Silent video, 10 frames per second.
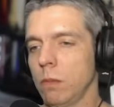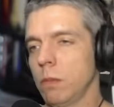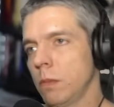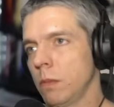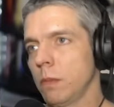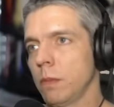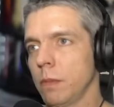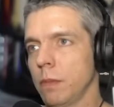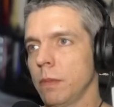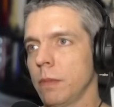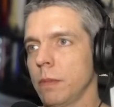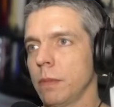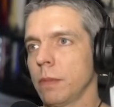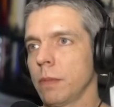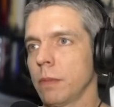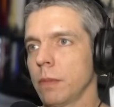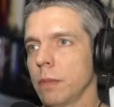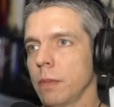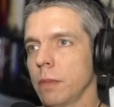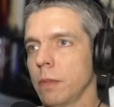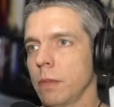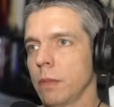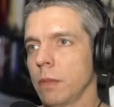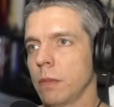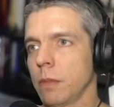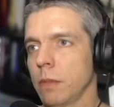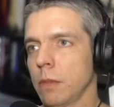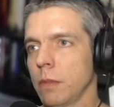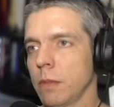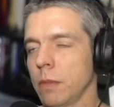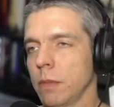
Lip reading: The person shown says nothing.